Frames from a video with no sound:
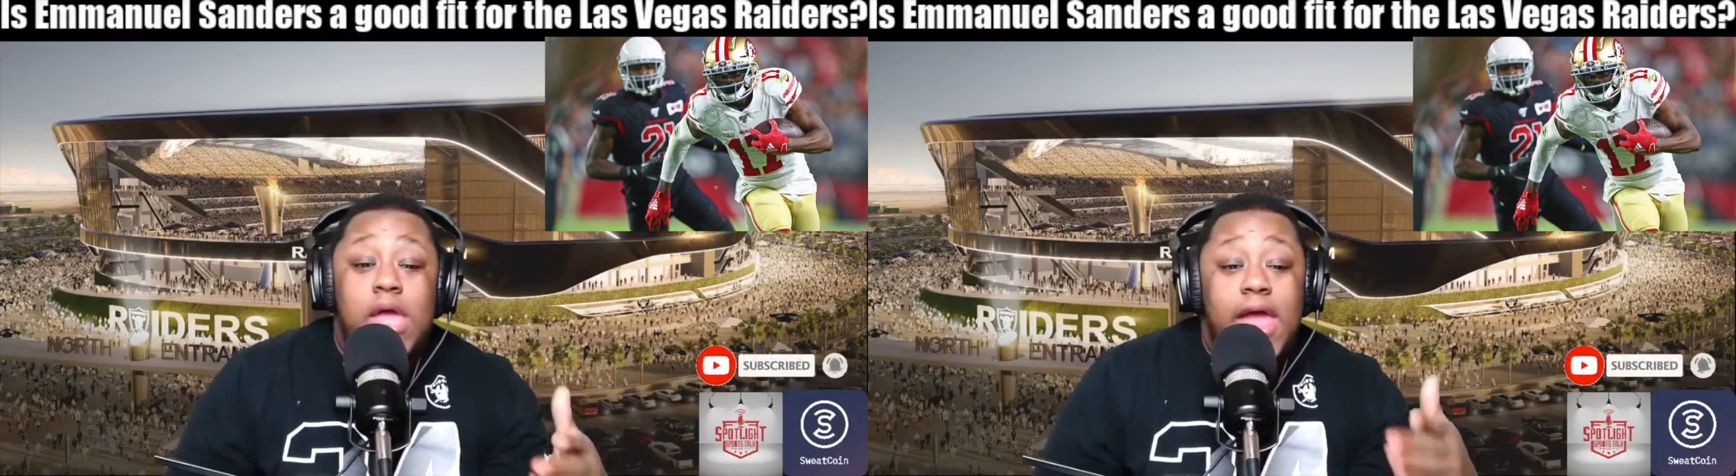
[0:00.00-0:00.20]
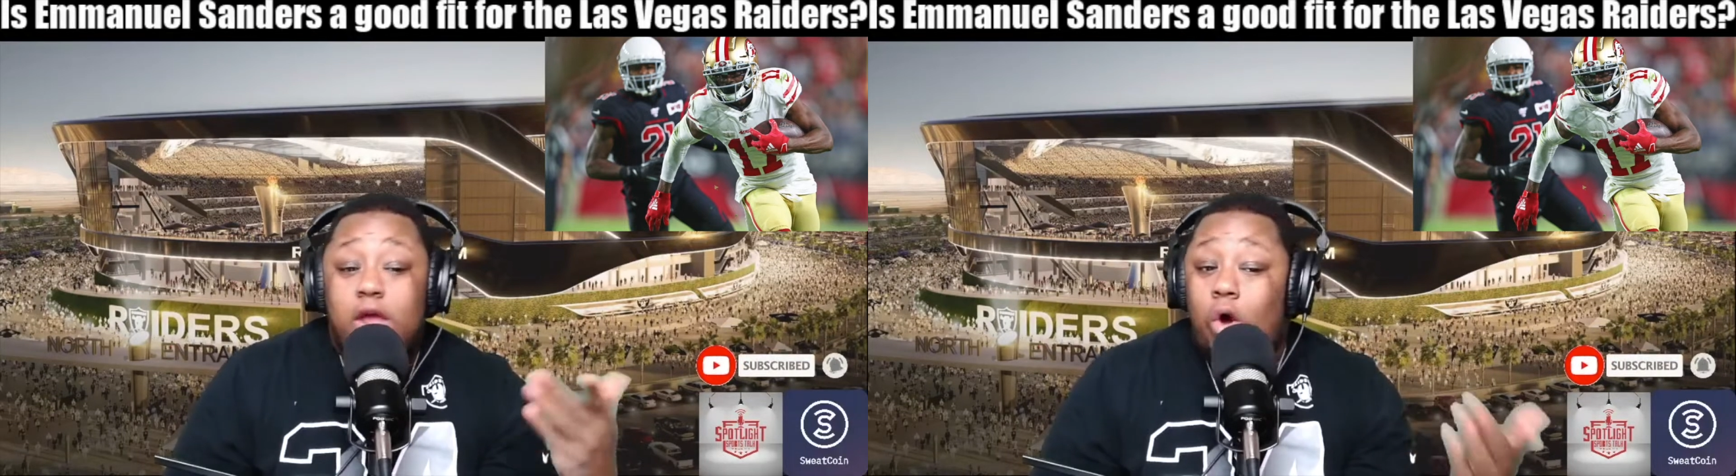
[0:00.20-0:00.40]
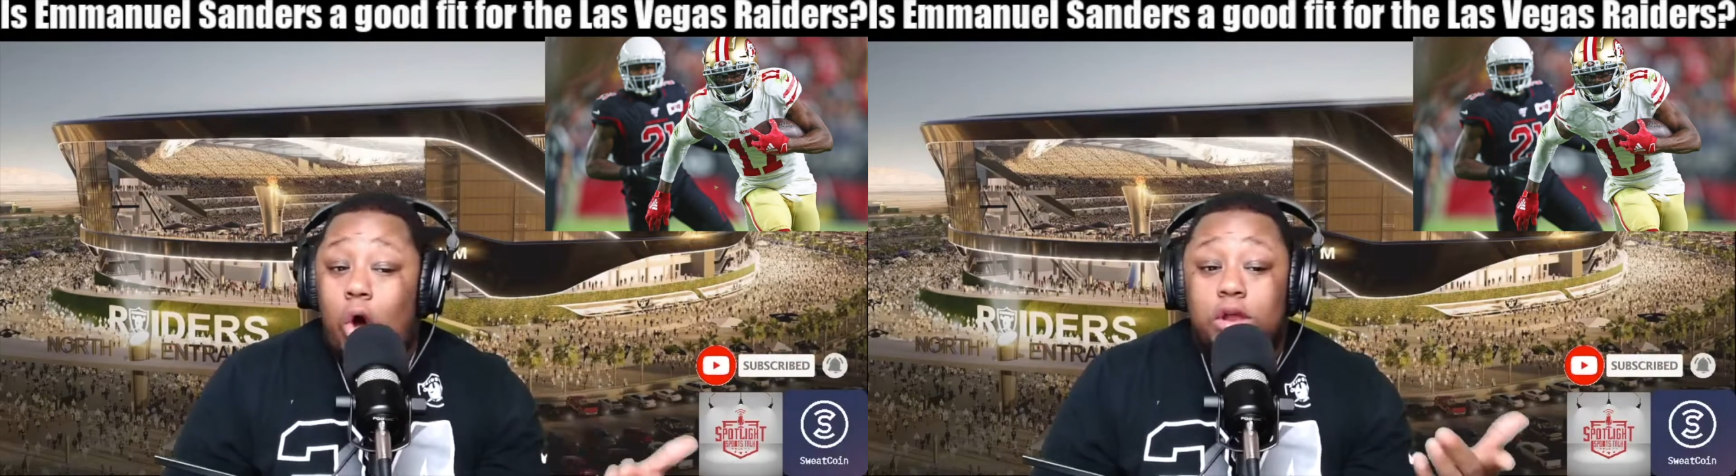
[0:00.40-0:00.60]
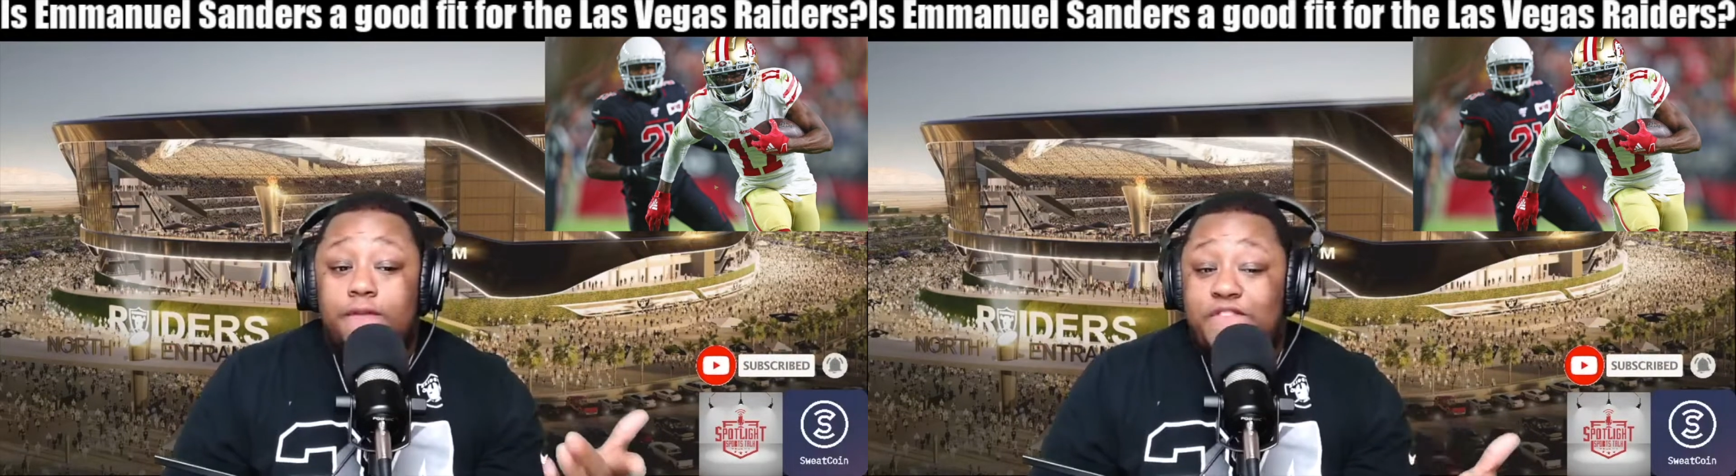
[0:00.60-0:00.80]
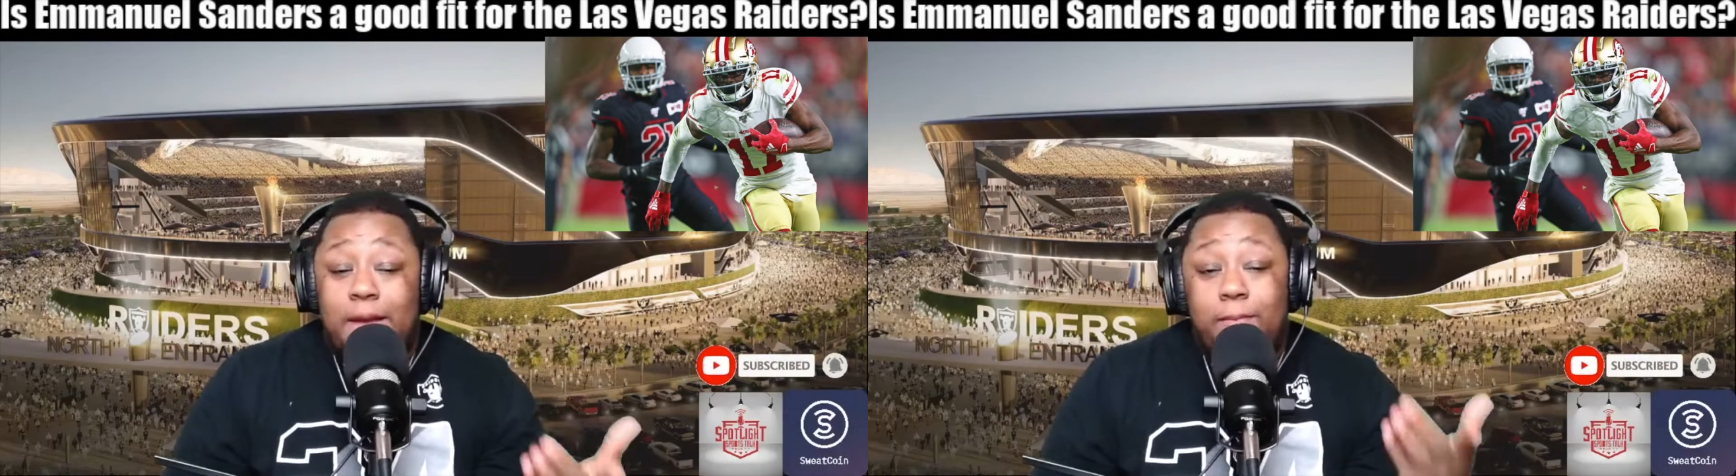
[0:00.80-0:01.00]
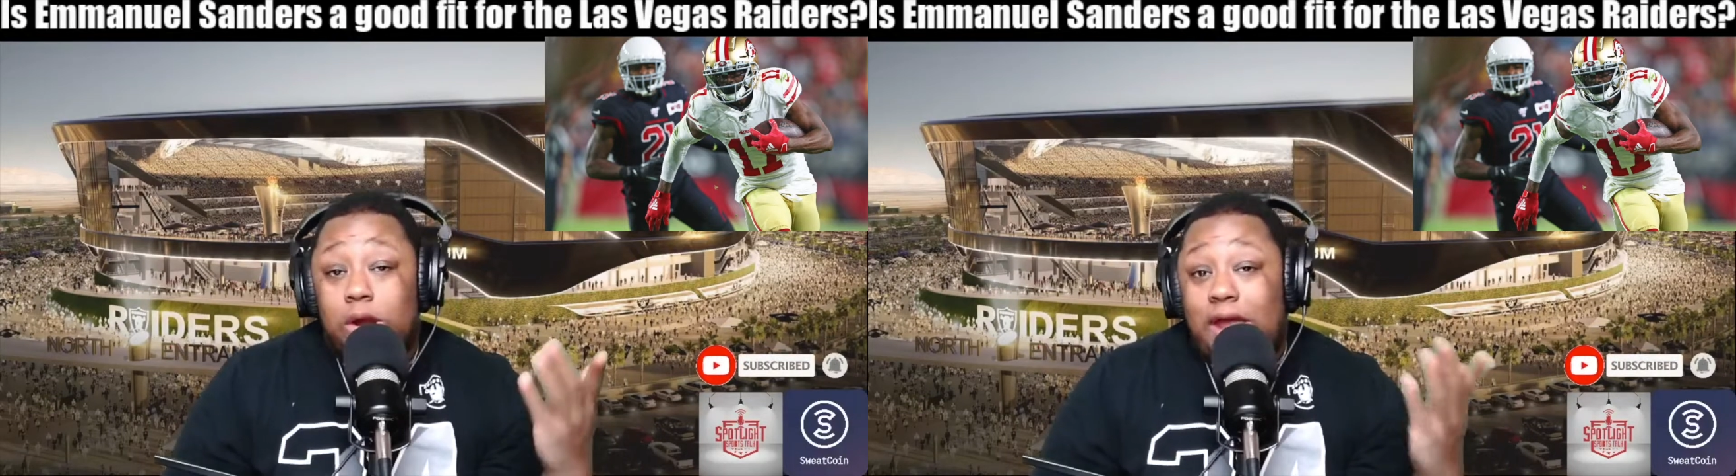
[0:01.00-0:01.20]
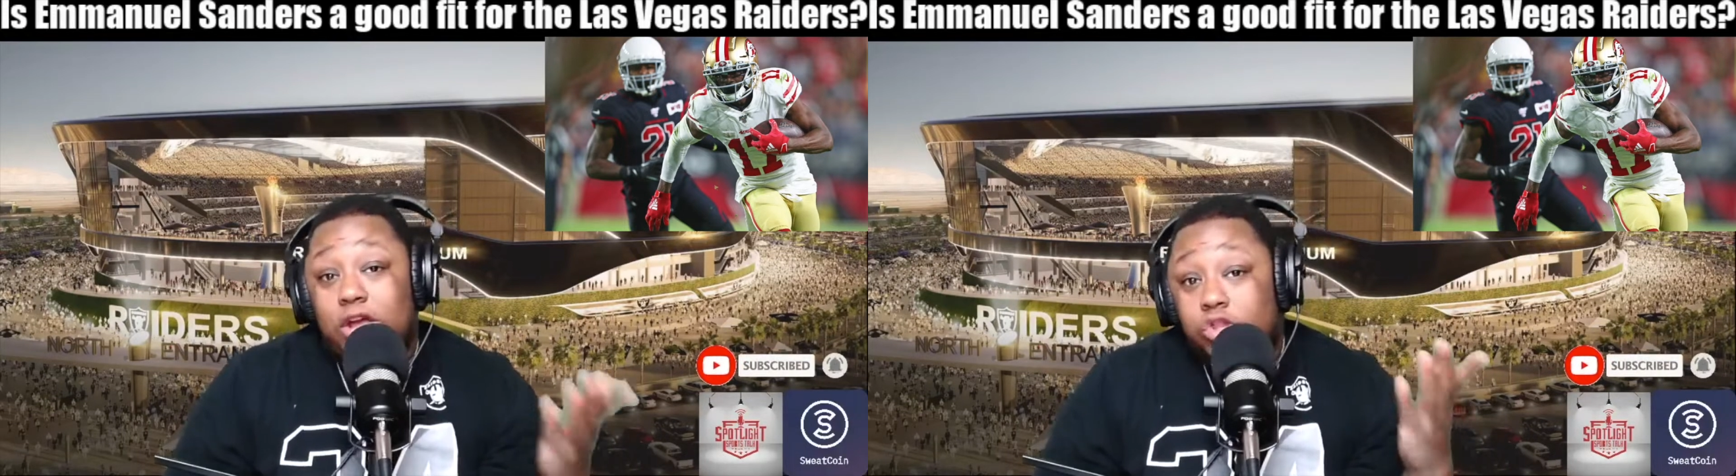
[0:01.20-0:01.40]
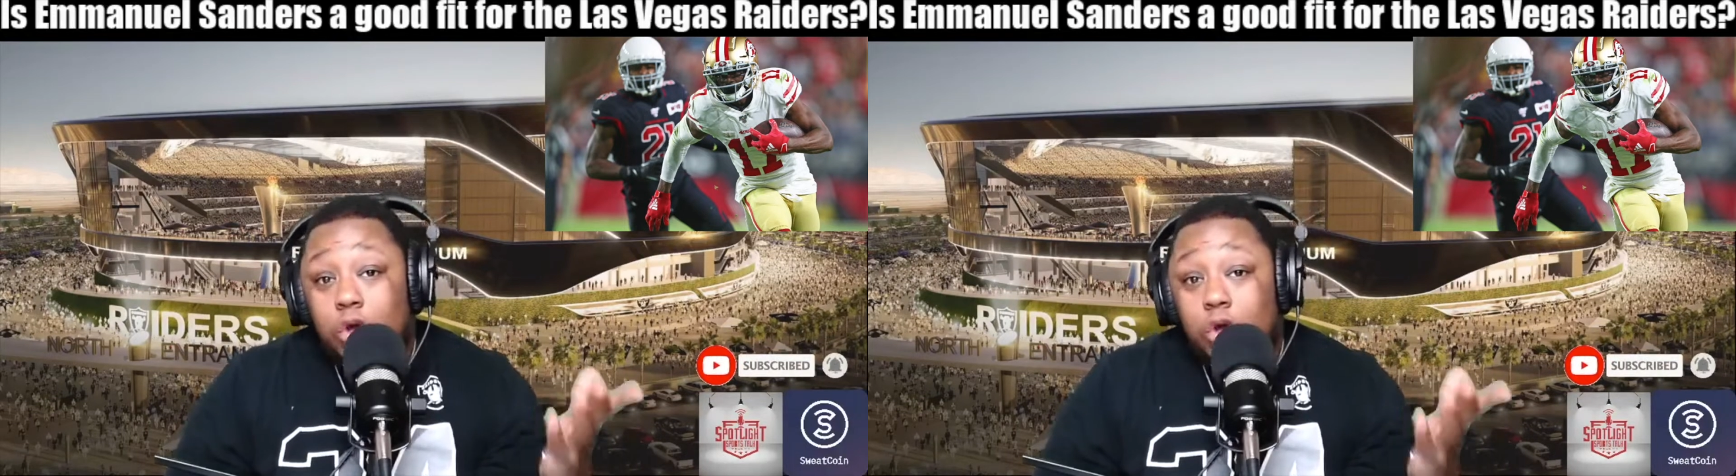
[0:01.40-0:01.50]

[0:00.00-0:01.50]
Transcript: a Hall of Famer like